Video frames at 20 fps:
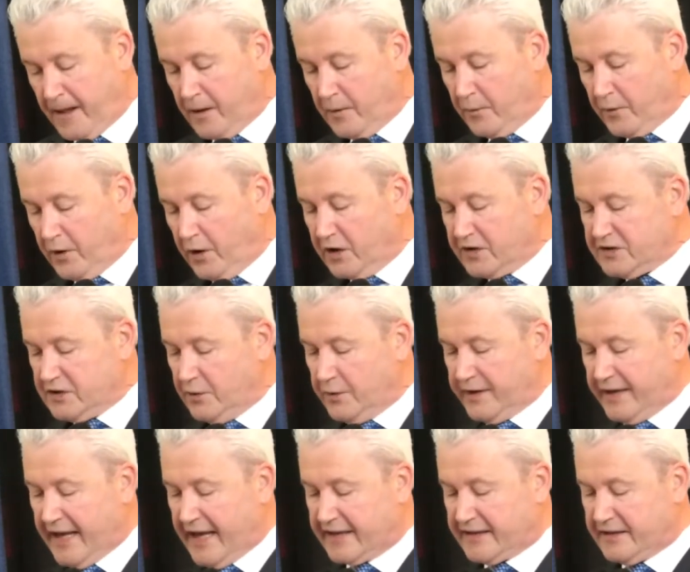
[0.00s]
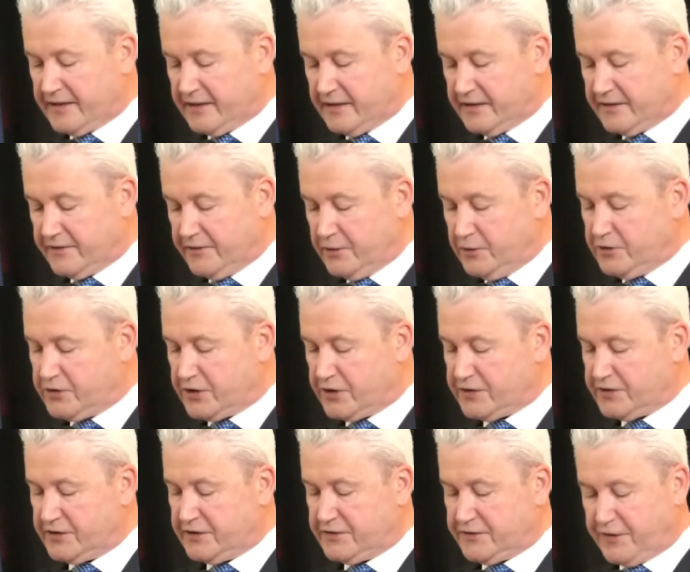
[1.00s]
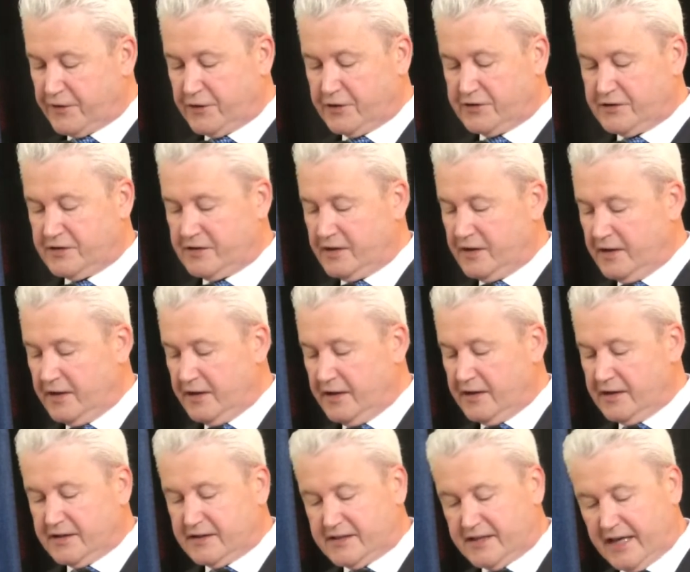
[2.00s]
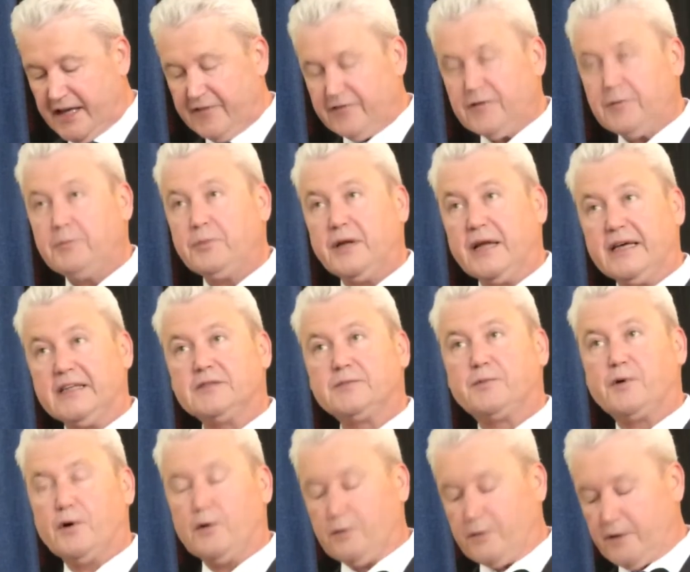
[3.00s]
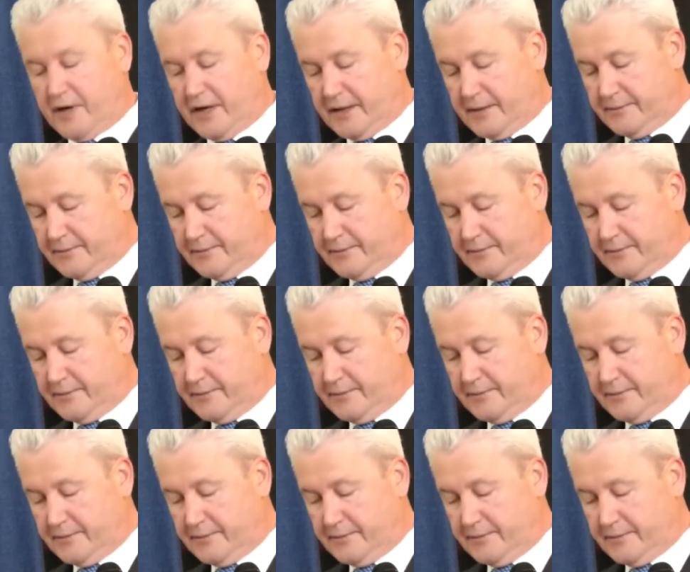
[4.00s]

We also enacted the New Jersey's first Safe Place program.